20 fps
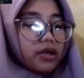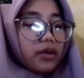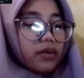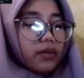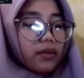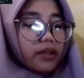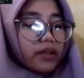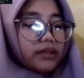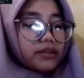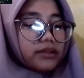
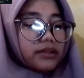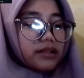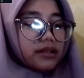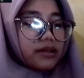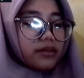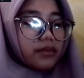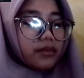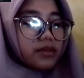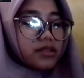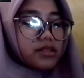While
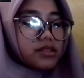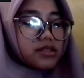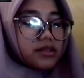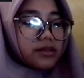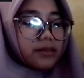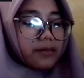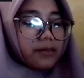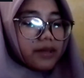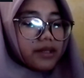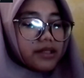there was a
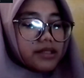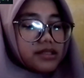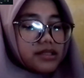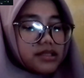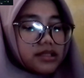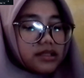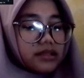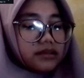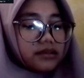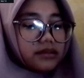mixed
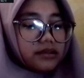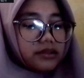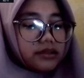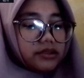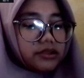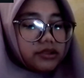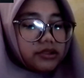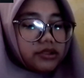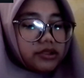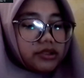
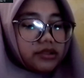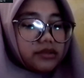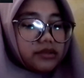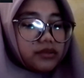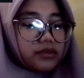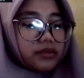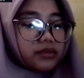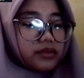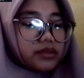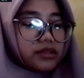reaction
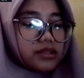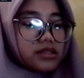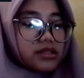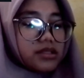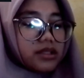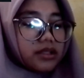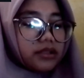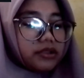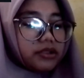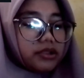to the
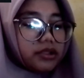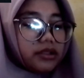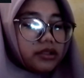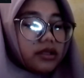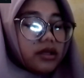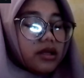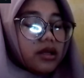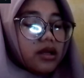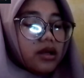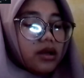sanction,
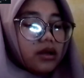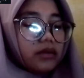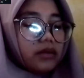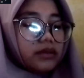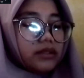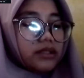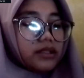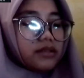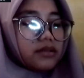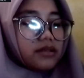
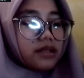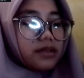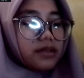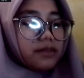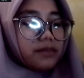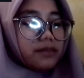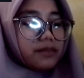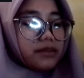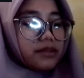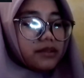O'Leary
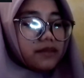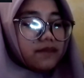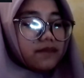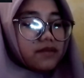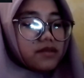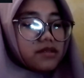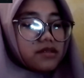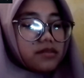believe,